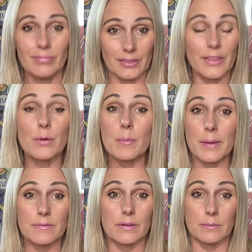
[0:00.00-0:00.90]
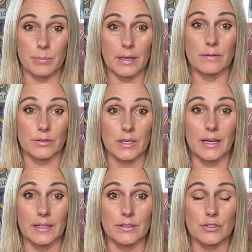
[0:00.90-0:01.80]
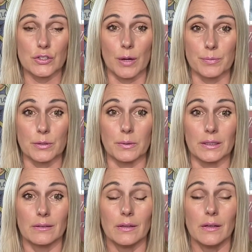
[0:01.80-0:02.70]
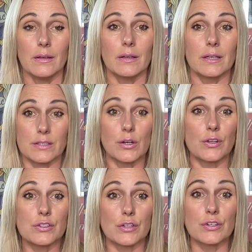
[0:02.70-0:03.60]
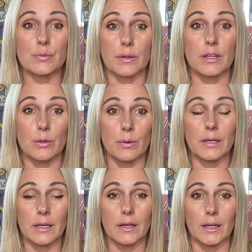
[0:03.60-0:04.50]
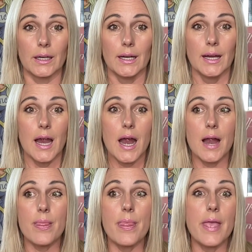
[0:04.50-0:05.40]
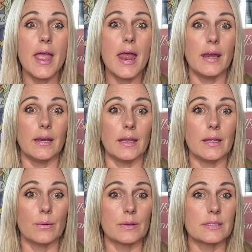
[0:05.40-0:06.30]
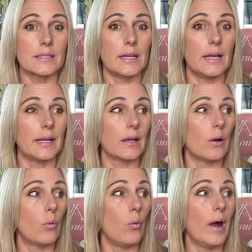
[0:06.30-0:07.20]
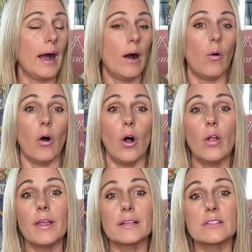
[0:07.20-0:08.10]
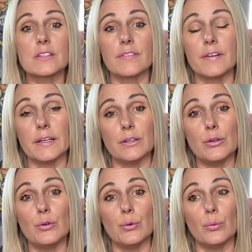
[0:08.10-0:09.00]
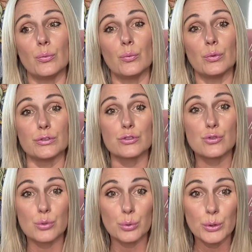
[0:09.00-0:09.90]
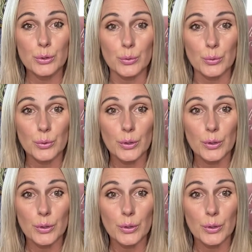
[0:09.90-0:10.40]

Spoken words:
there were behaviors I had to stop doing because it all starts with you in here. And then it was like, wow, all that stuff I knew was true.